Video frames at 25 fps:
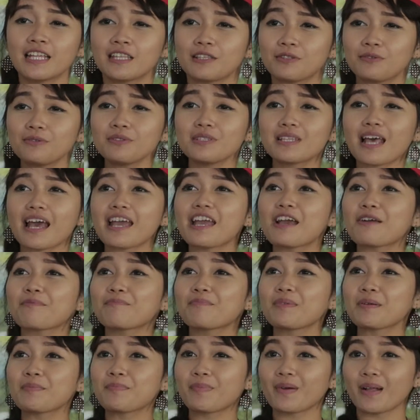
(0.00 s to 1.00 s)
do
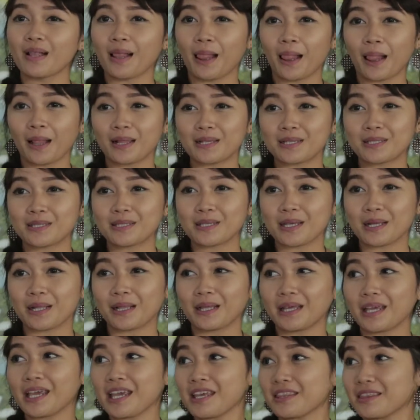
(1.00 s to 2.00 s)
Dayak people
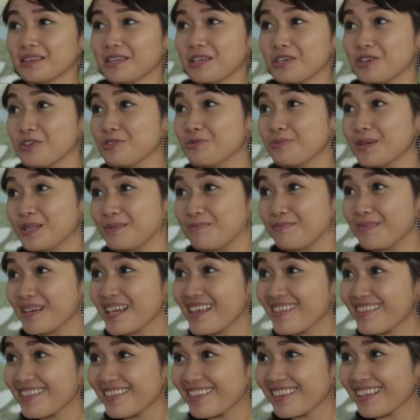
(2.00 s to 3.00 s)
still eat human
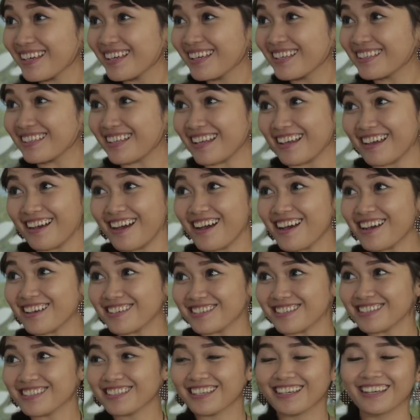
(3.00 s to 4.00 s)
meat? They
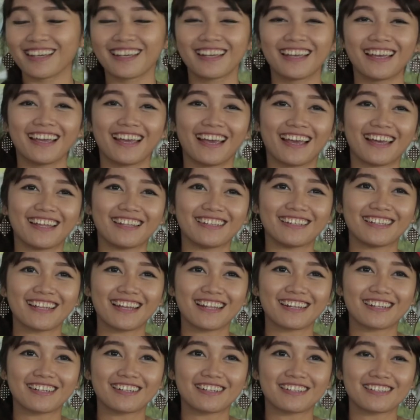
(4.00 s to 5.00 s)
ask. And
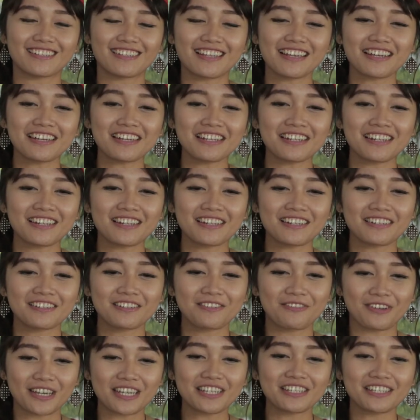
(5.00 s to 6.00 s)
then the second
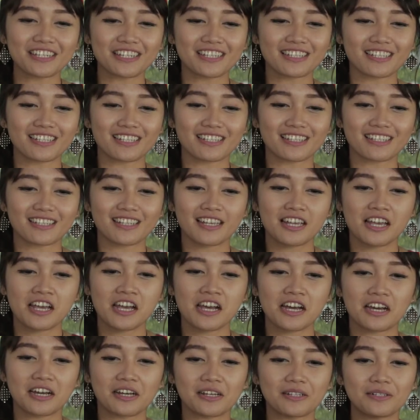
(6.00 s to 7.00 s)
question is,
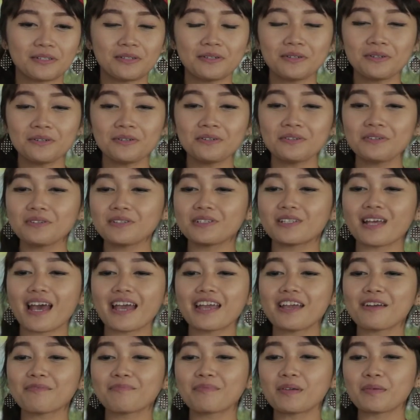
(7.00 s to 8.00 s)
do
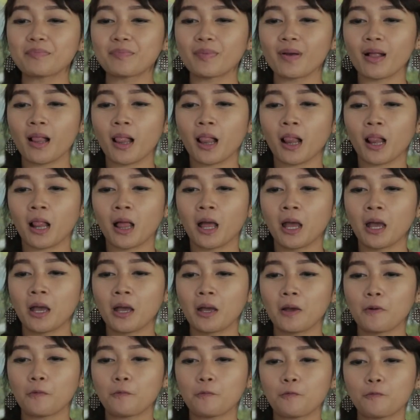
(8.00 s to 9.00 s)
Dayak people
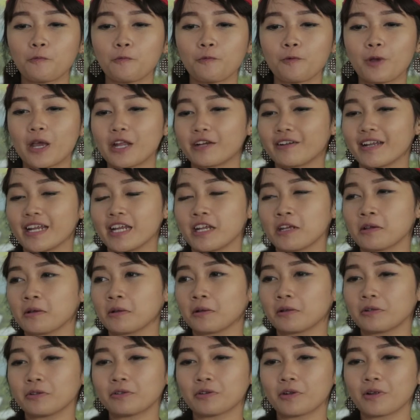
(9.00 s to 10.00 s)

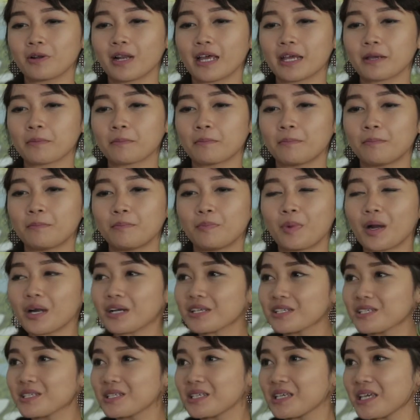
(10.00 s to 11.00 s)
wearing, you know, like
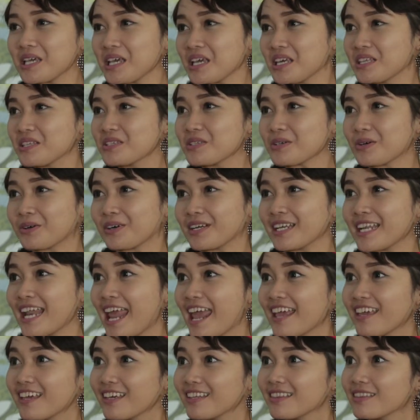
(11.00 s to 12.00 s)
bark skins or
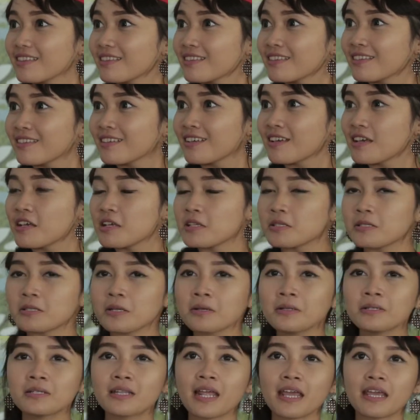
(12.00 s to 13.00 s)
naked?
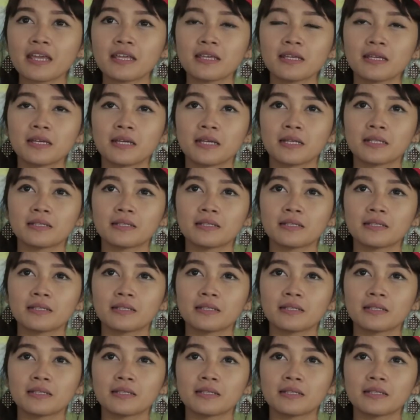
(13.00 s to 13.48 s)
So they